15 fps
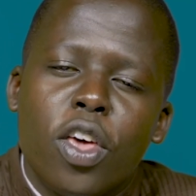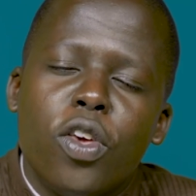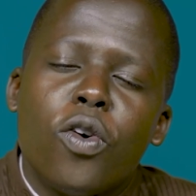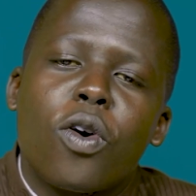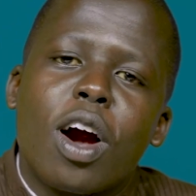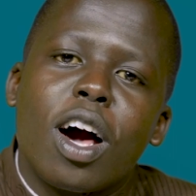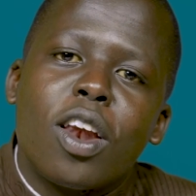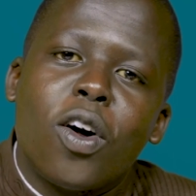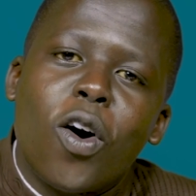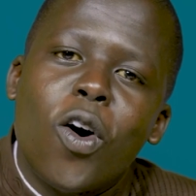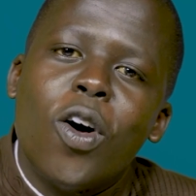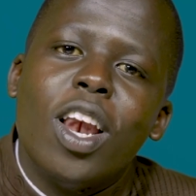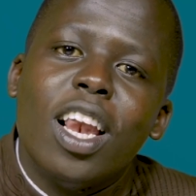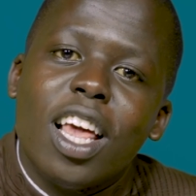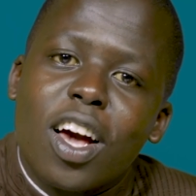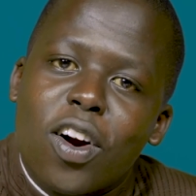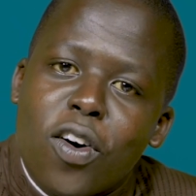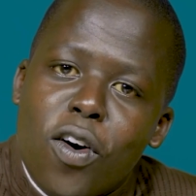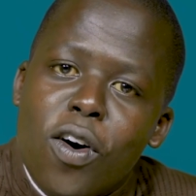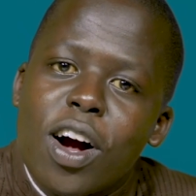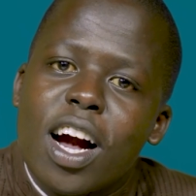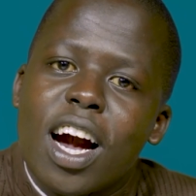You can only mm.
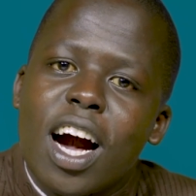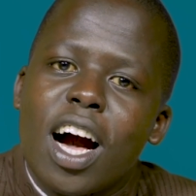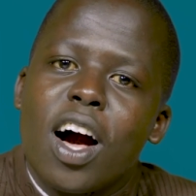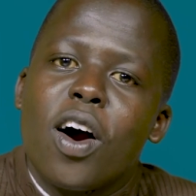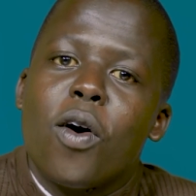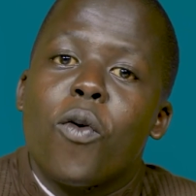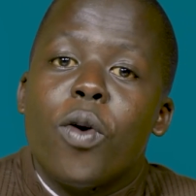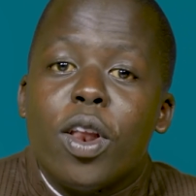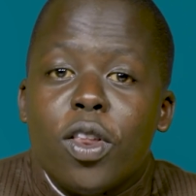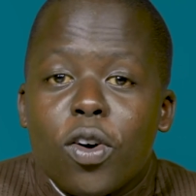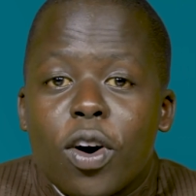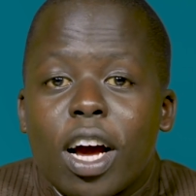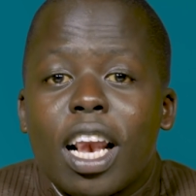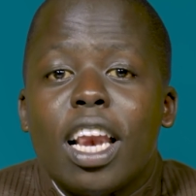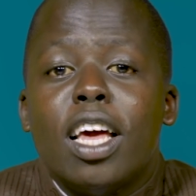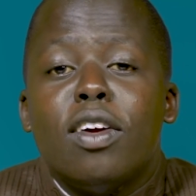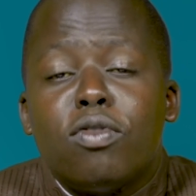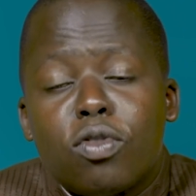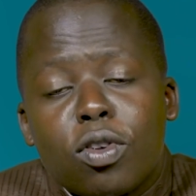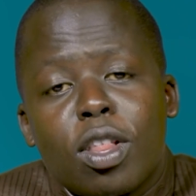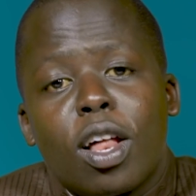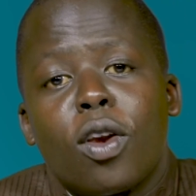conquer when you cleave
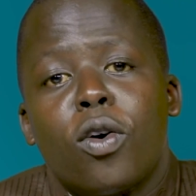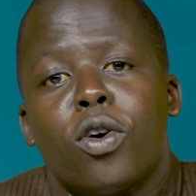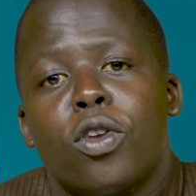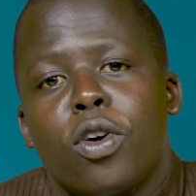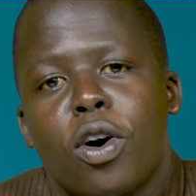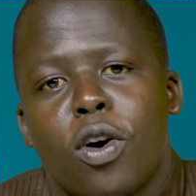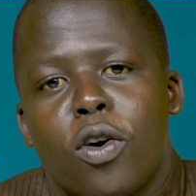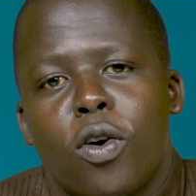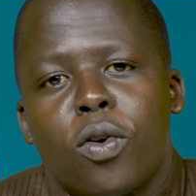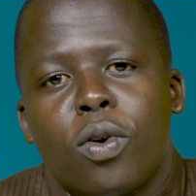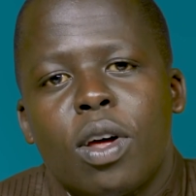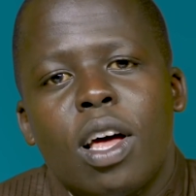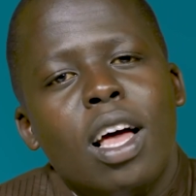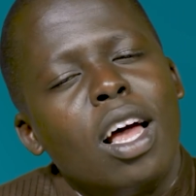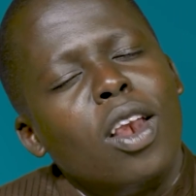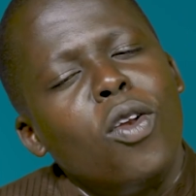to the Lord your God. Mm.